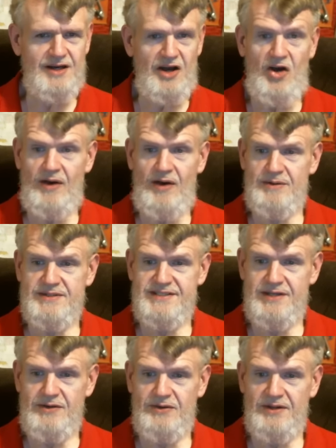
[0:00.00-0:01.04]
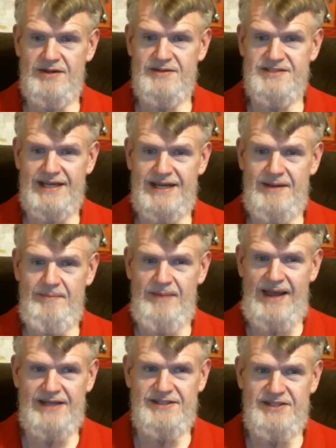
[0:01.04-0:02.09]
oh, I was so close to getting it
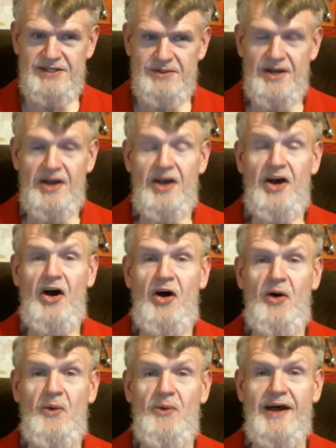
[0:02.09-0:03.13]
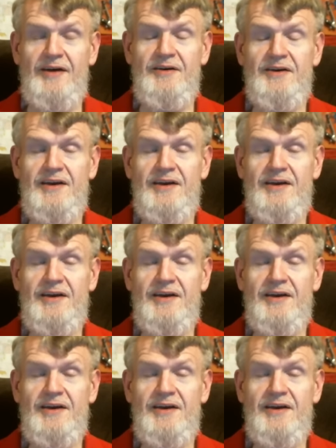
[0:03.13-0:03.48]
back too. Oh well.